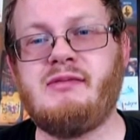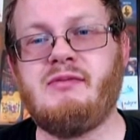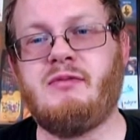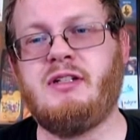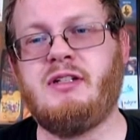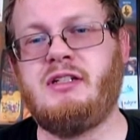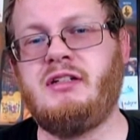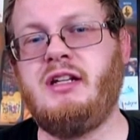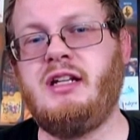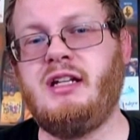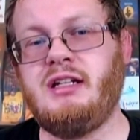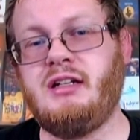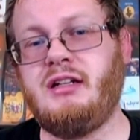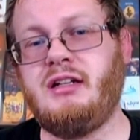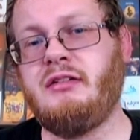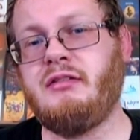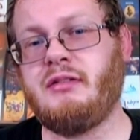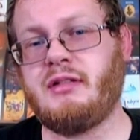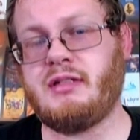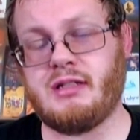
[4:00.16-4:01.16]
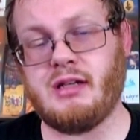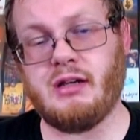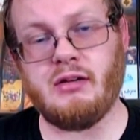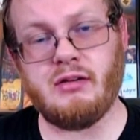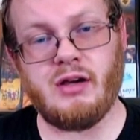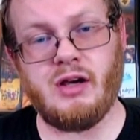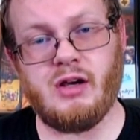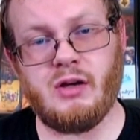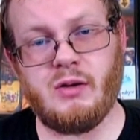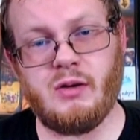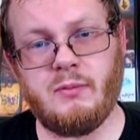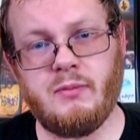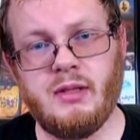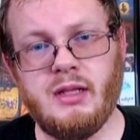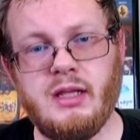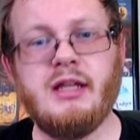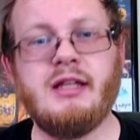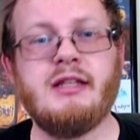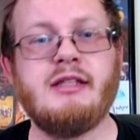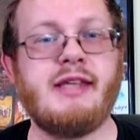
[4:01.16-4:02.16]
what you need to do is go home,
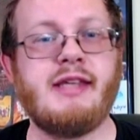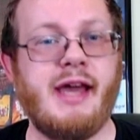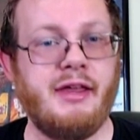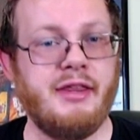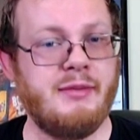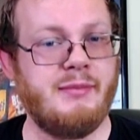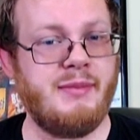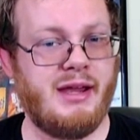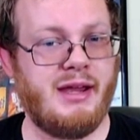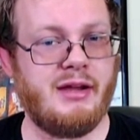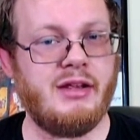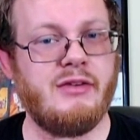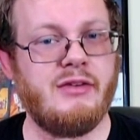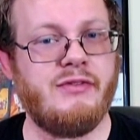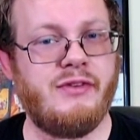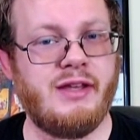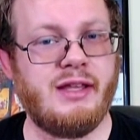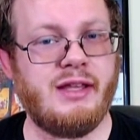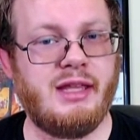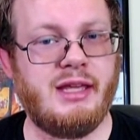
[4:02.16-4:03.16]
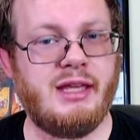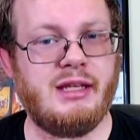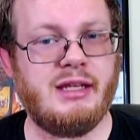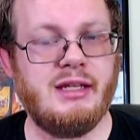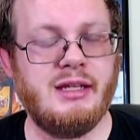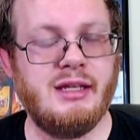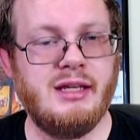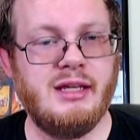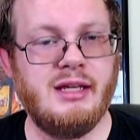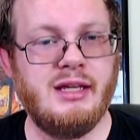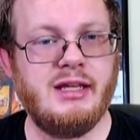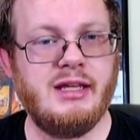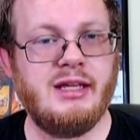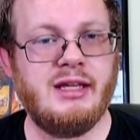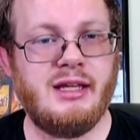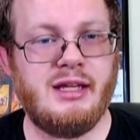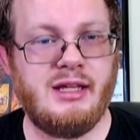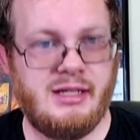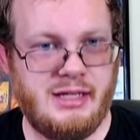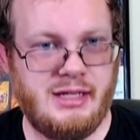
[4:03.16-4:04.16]
tell them how you're feeling,
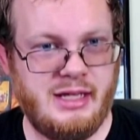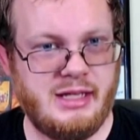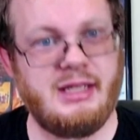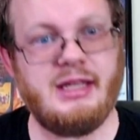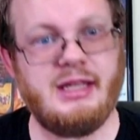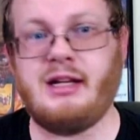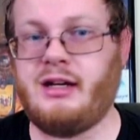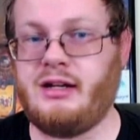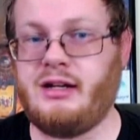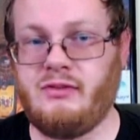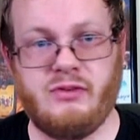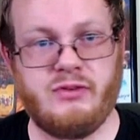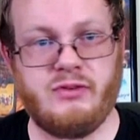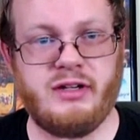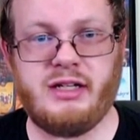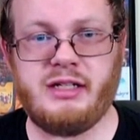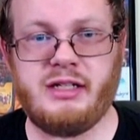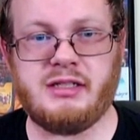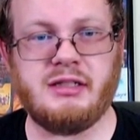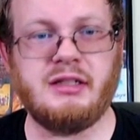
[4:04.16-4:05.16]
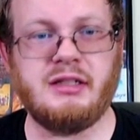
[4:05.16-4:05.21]
and get over it.